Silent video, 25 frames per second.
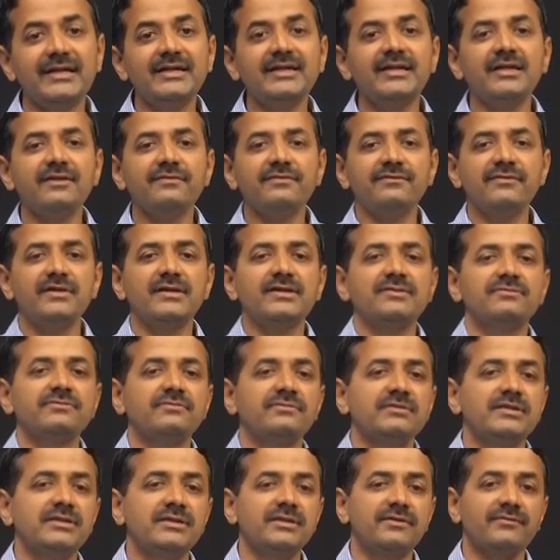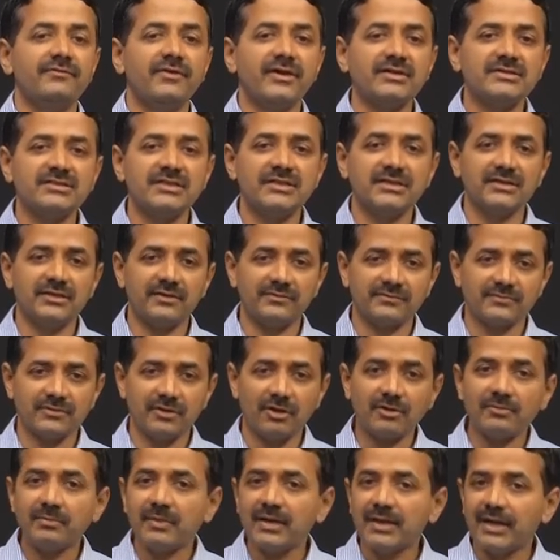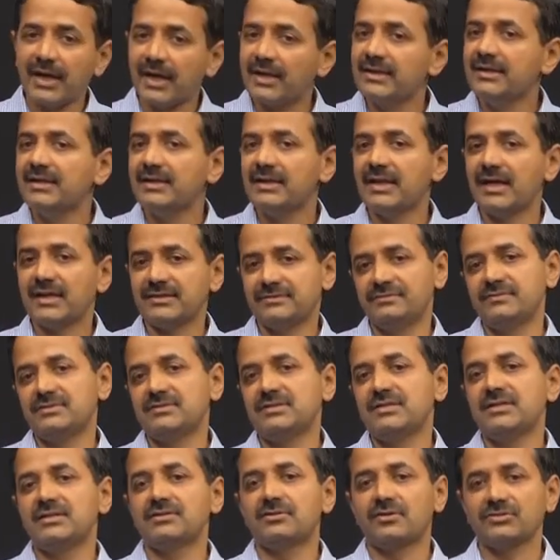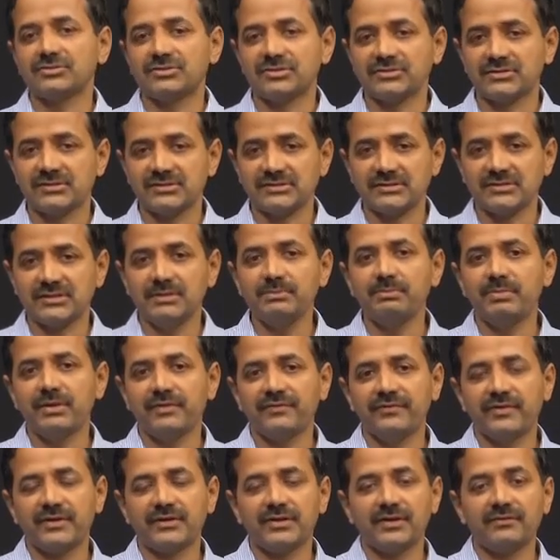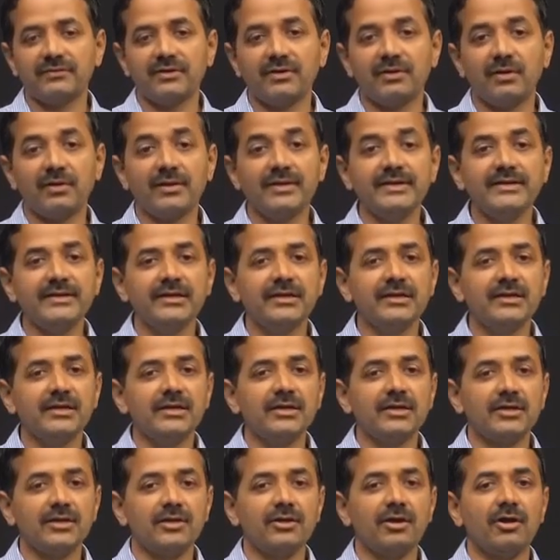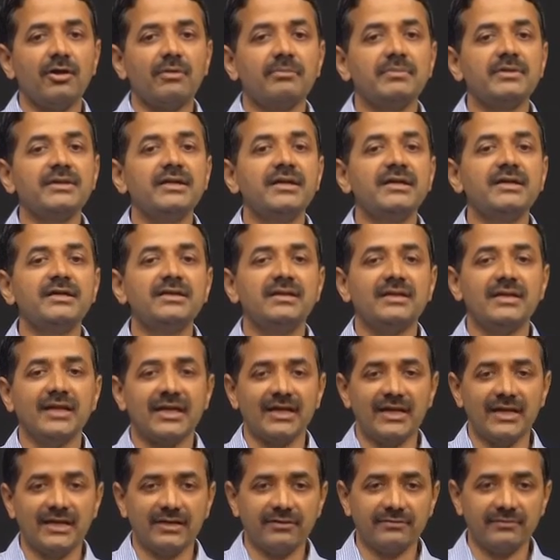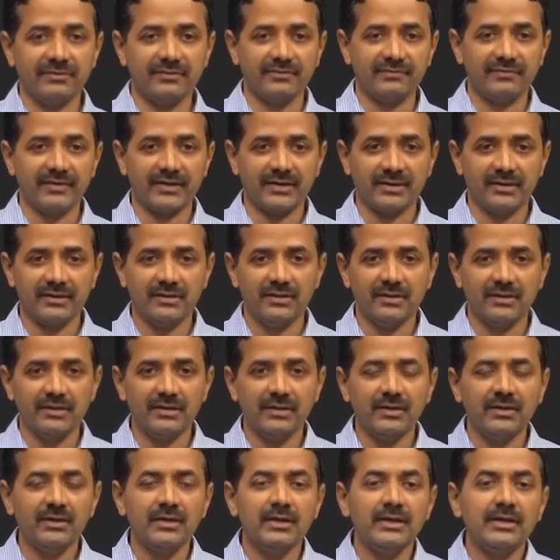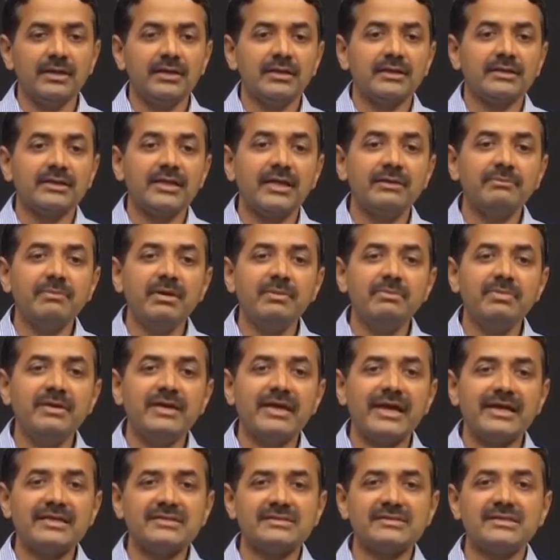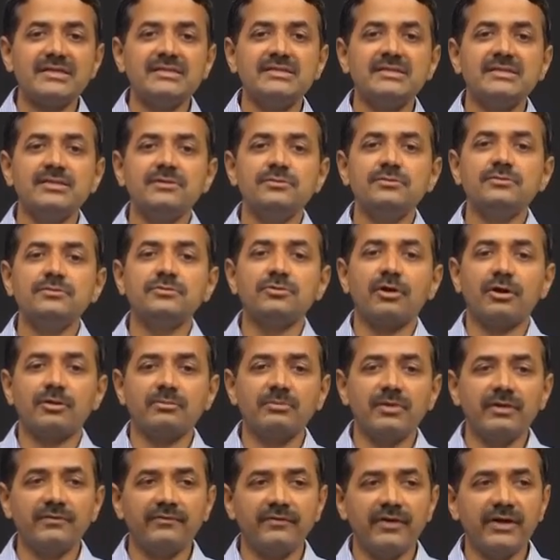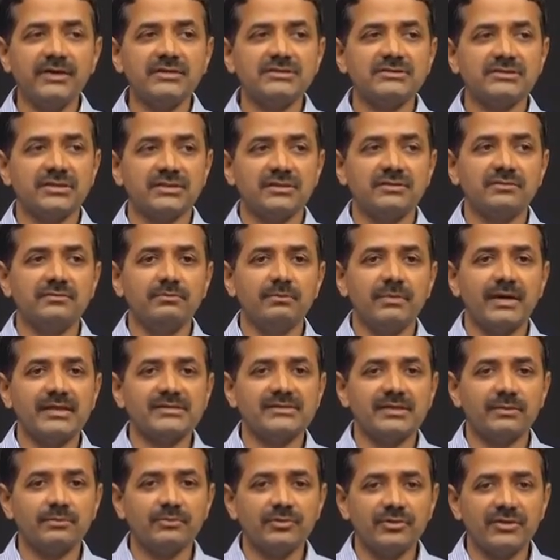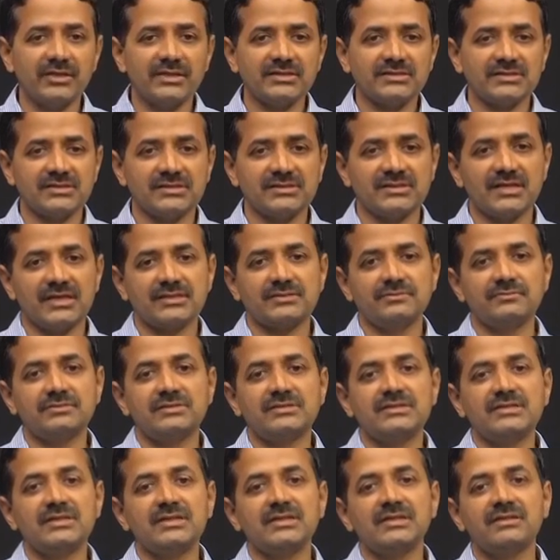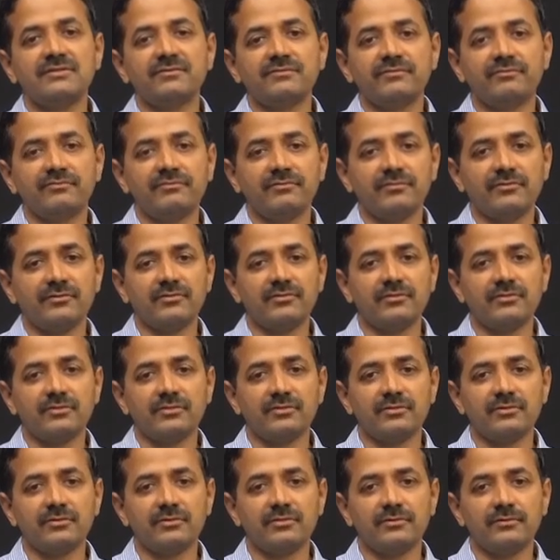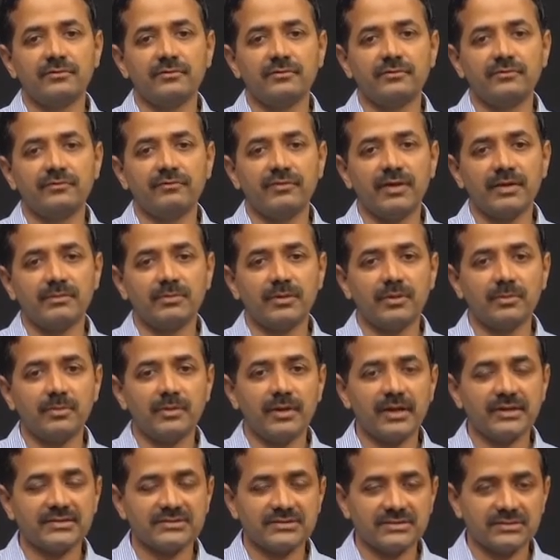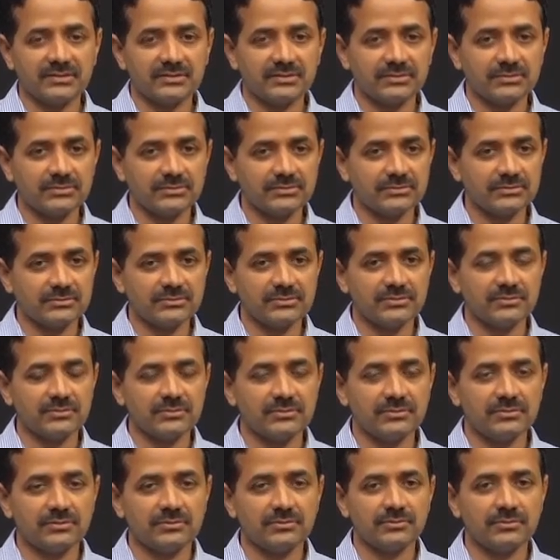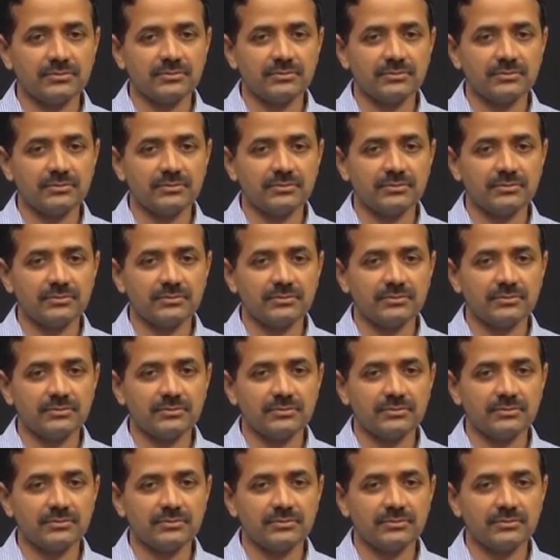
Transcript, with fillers: interferes with functioning of normal allele, as we see in osteogenesis imperfecta, we call it dominant negative effect. There may be excessive normal function by some mutations, as we see in uh, fibroblast uh,